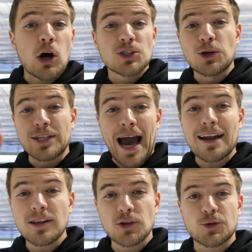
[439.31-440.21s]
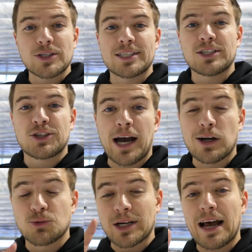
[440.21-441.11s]
Also, to add a little twist to this
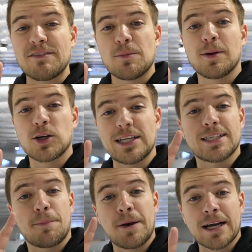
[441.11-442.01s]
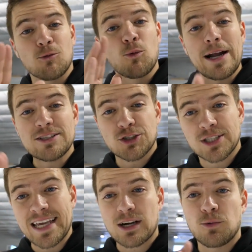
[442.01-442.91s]
challenge, we're gonna have the ability to pick which
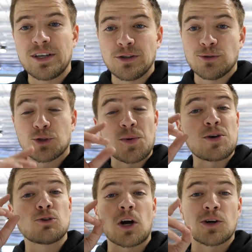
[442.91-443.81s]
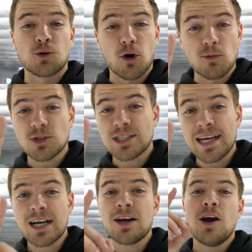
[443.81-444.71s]
stick we use. Do we use our normal
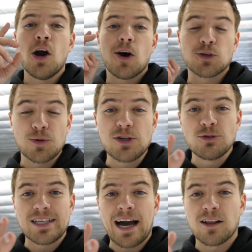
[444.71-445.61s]
stick or do we use the